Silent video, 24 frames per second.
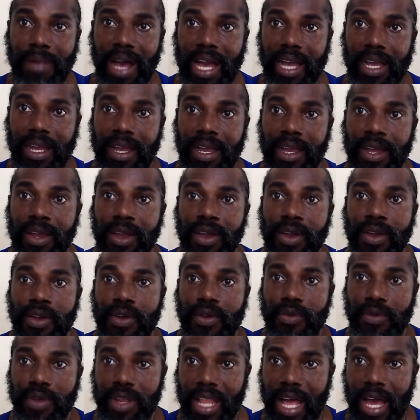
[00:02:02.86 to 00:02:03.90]
back,
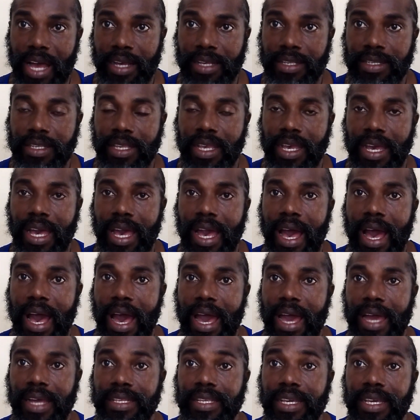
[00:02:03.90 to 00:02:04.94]
relax,
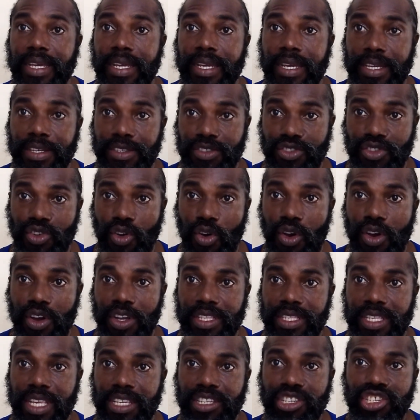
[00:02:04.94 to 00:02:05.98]
and enjoy
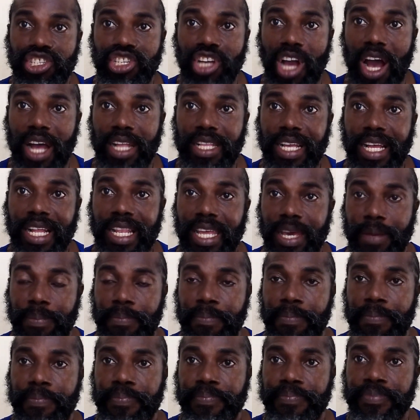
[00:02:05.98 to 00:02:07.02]
this short
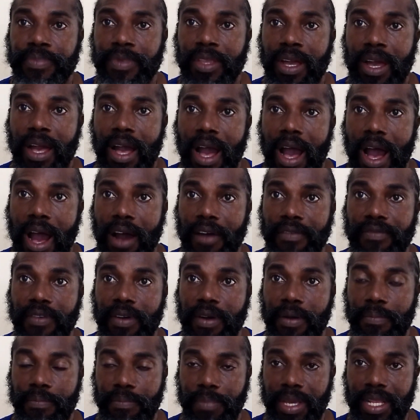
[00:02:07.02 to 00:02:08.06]
clip
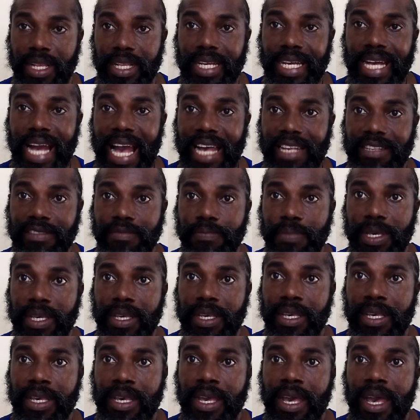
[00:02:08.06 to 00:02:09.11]
of Bill
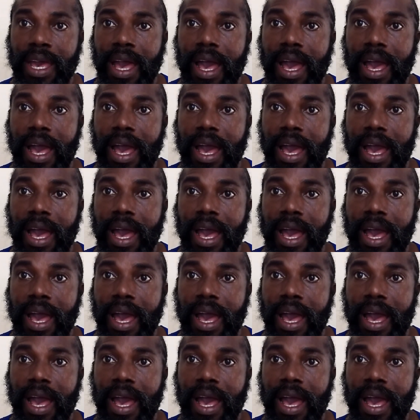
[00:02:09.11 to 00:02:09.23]
Cosby,